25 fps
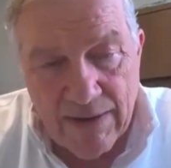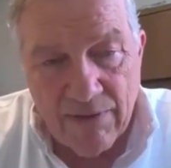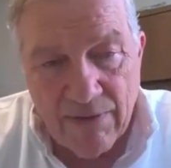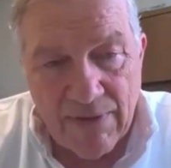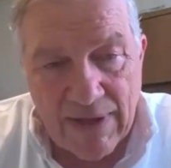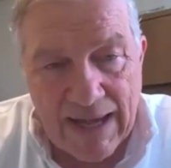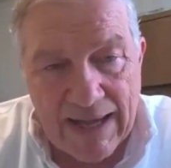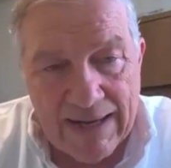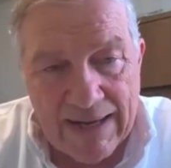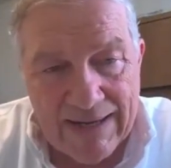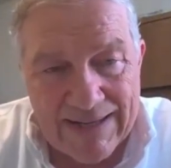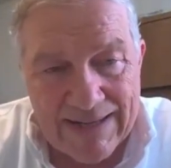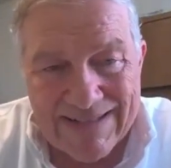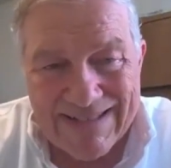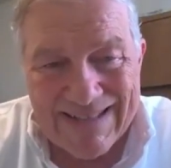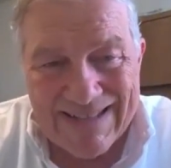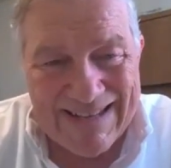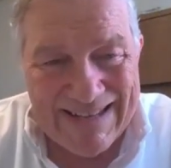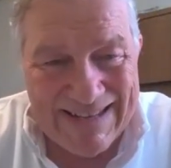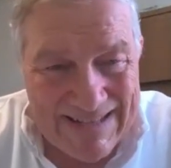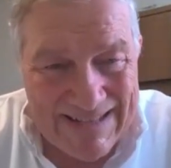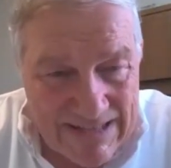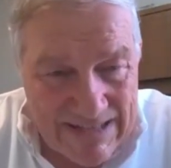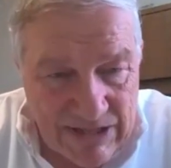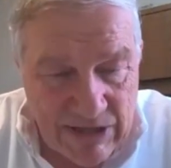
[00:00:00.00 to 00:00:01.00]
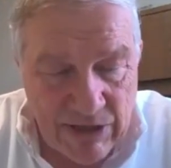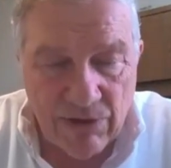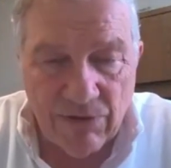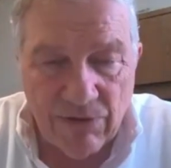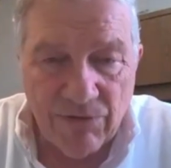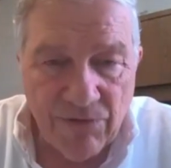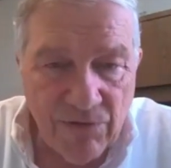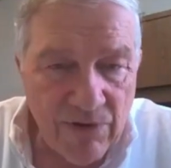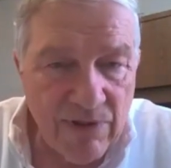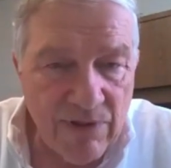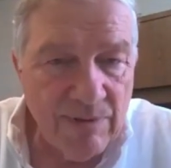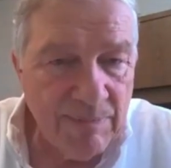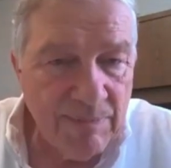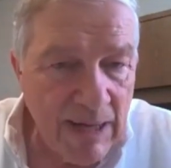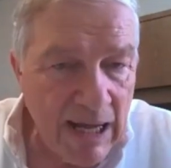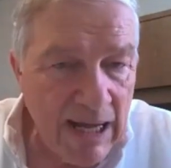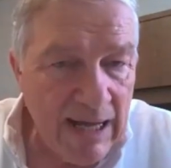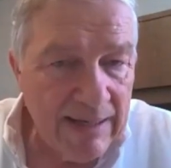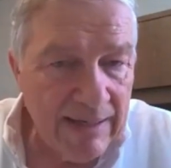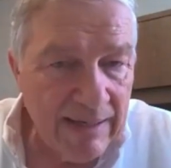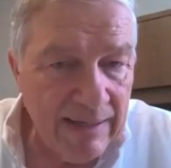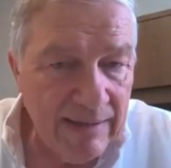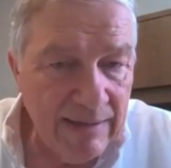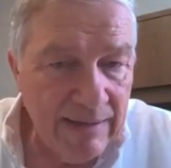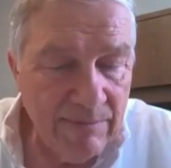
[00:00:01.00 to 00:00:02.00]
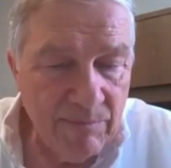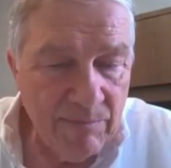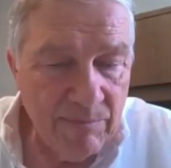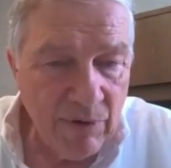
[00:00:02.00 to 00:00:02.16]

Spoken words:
that it's easier for the body